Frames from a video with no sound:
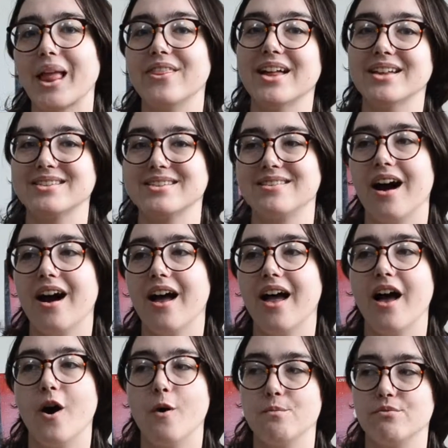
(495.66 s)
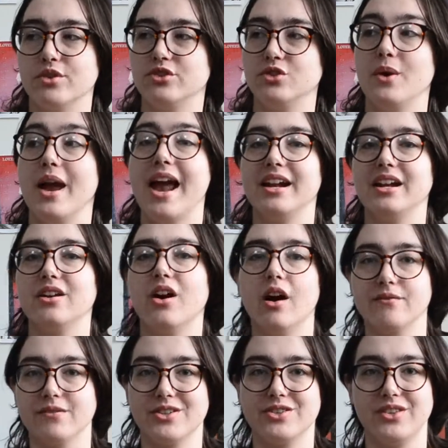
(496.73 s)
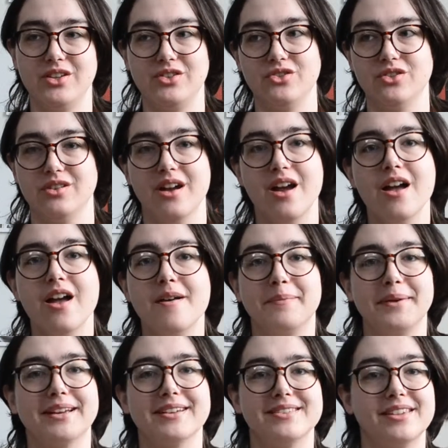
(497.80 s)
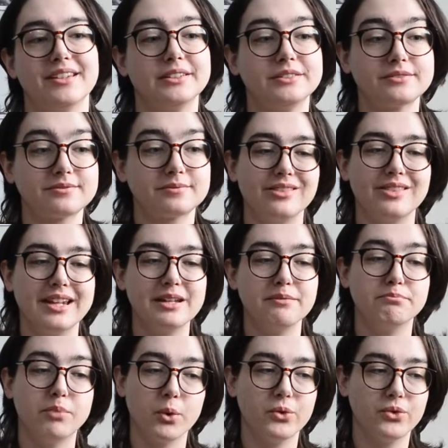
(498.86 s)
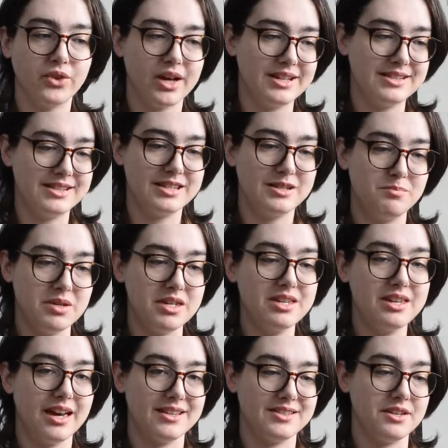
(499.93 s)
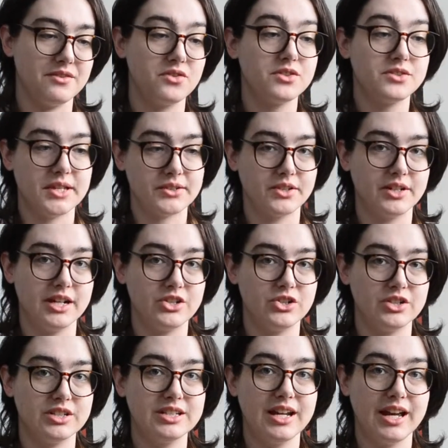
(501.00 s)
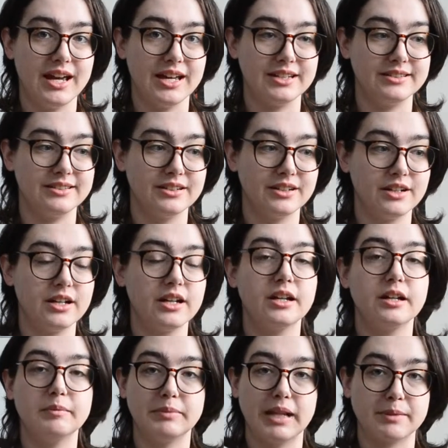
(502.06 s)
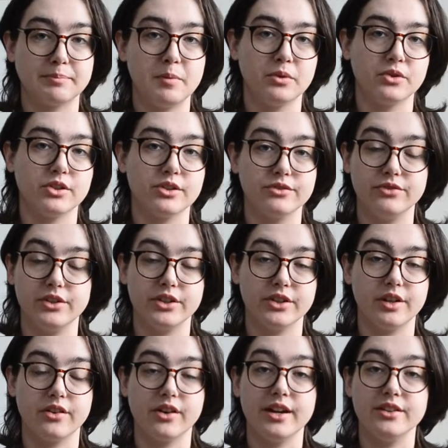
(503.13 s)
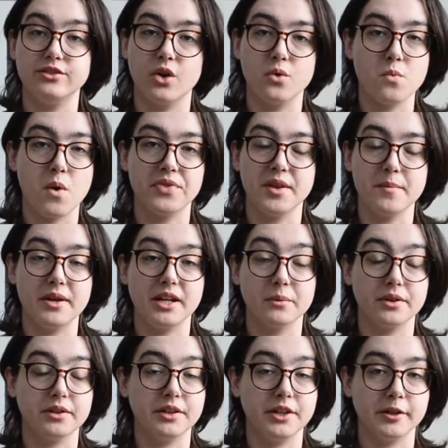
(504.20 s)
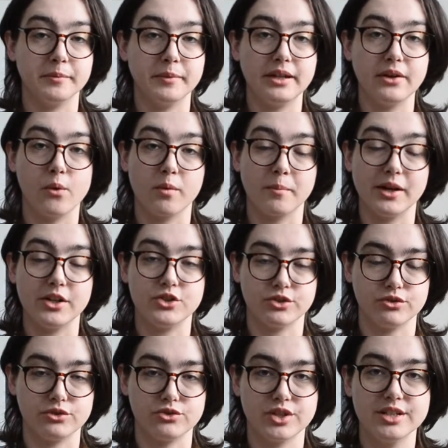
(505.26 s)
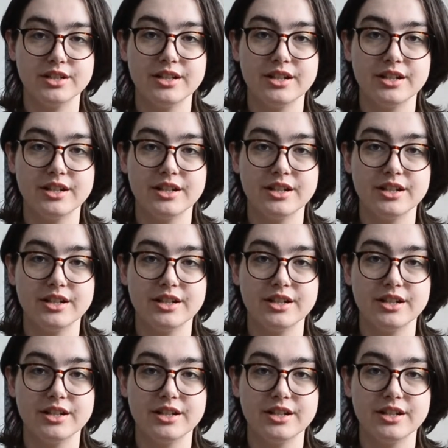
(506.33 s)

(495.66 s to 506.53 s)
that's not helpful to any conversation, because letting both sides speak as if segregation and black people are inferior, I don't want them anywhere near me or my children.